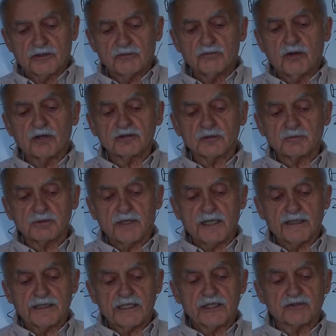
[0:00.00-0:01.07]
multiply
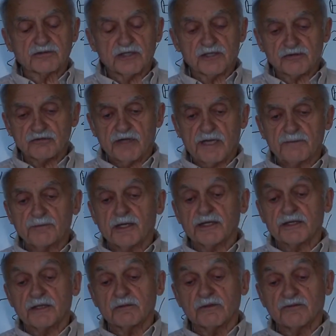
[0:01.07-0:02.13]
the interest rate by the
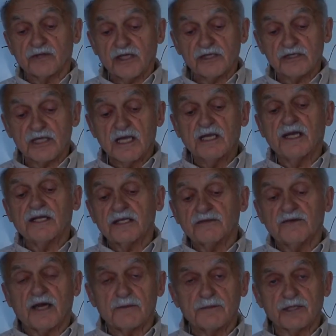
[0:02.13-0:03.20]
number of years and
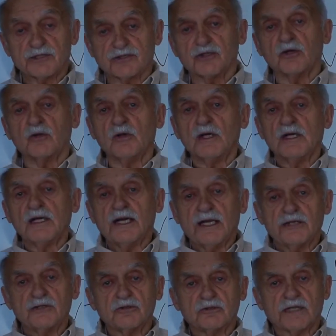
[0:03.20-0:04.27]
divide by 2,
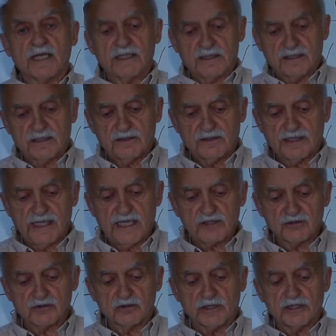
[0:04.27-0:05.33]
and you get that the
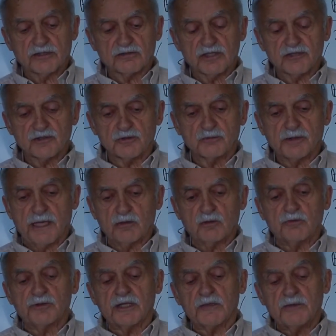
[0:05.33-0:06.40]
actual interest you pay will
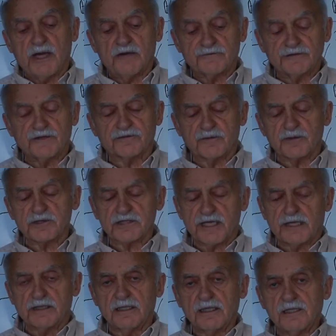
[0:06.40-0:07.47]
be about
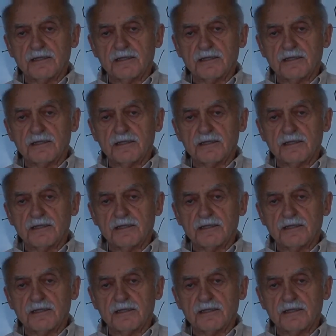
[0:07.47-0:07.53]
50%.